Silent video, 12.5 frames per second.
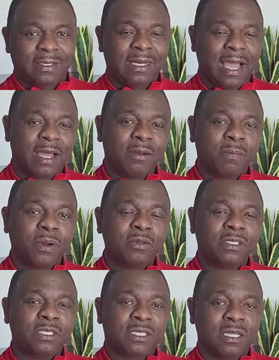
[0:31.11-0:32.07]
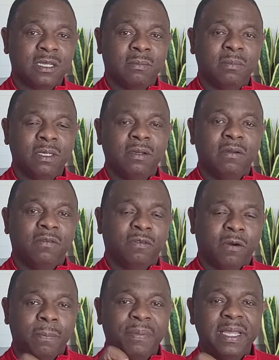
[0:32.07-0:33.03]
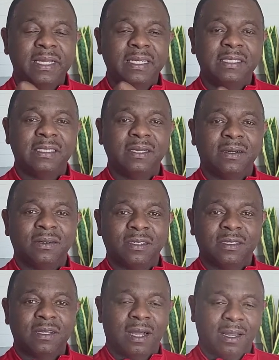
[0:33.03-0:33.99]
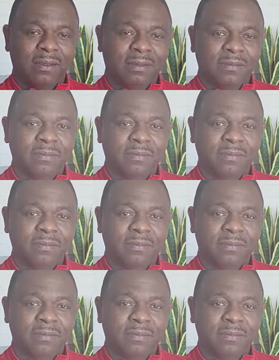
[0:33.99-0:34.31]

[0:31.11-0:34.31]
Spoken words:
and how to purchase them for pennies on the dollar.